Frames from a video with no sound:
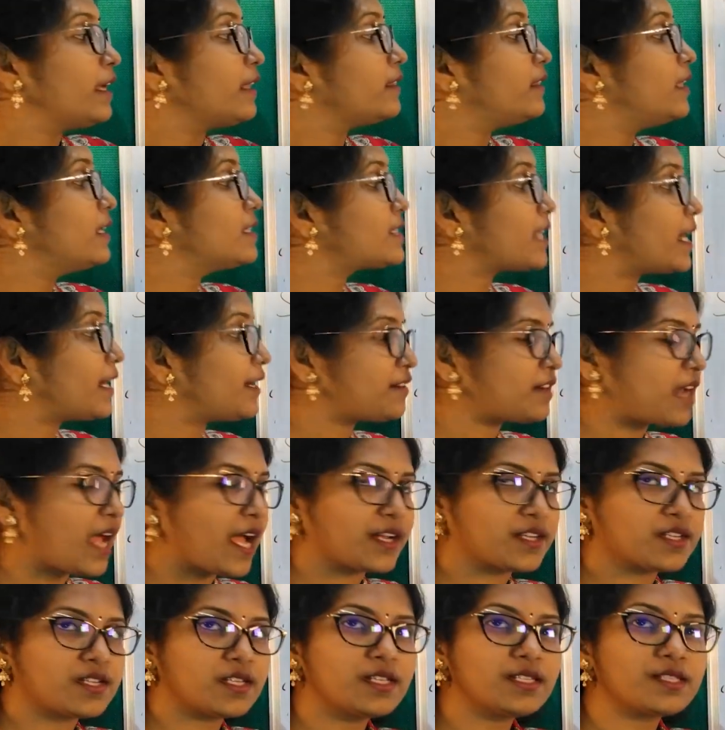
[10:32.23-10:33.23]
These
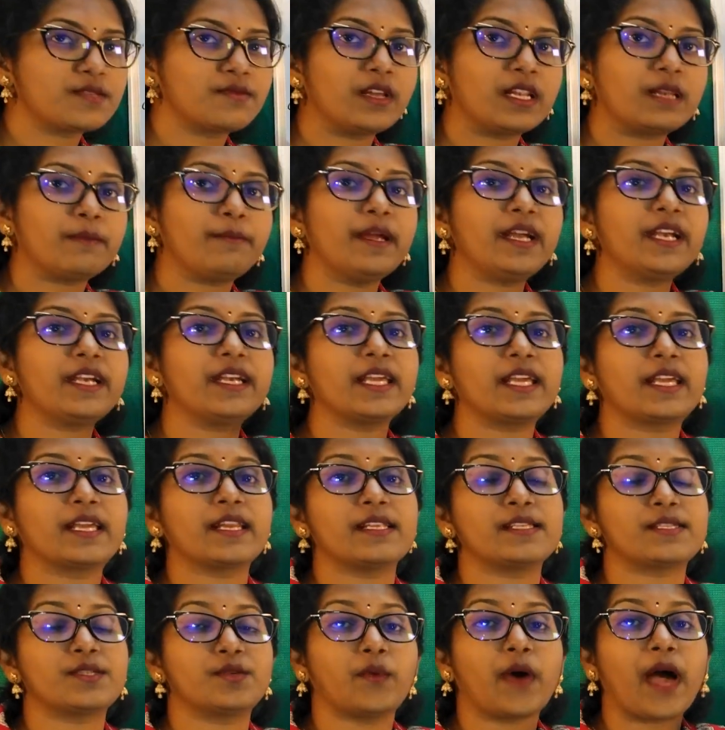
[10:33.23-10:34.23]
attractions will be
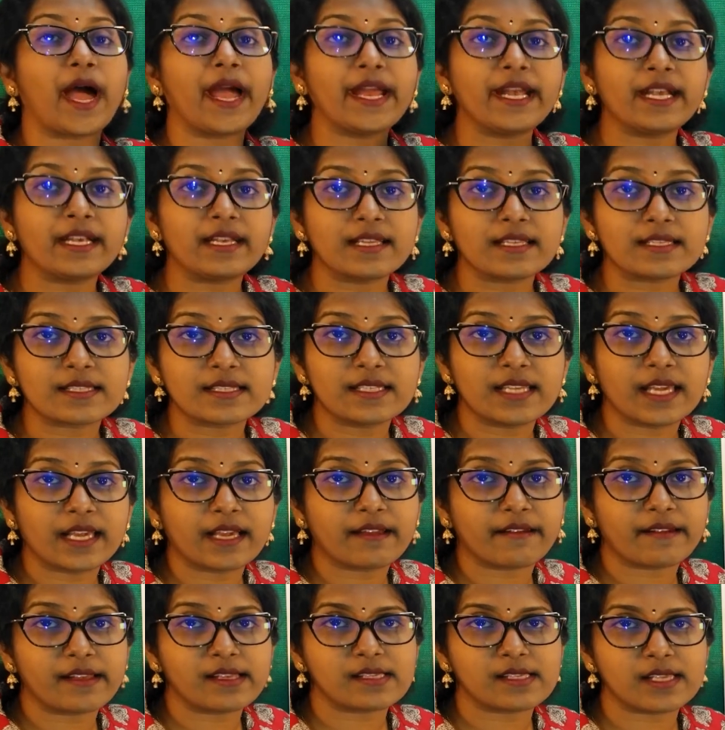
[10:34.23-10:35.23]
decreased. Why it is
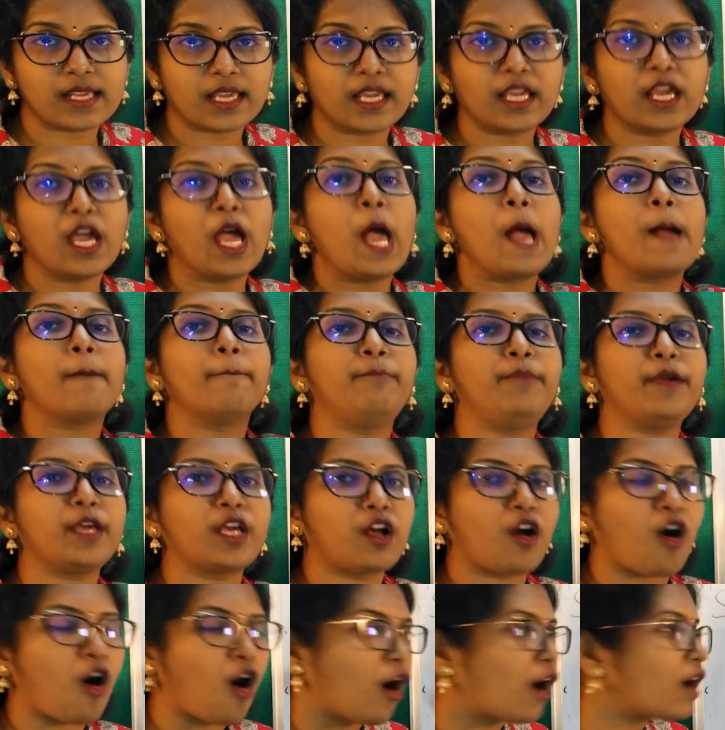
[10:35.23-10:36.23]
decreasing?
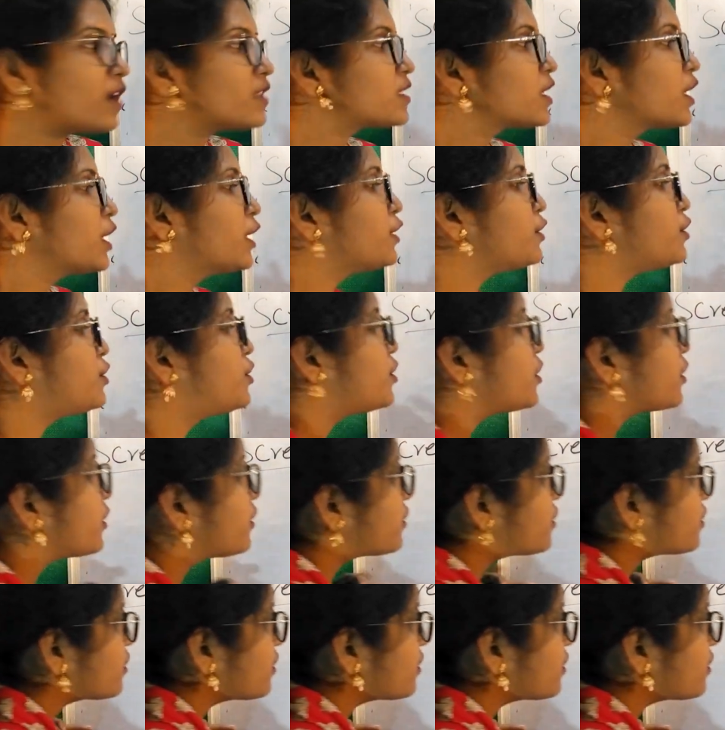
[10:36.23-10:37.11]
Because due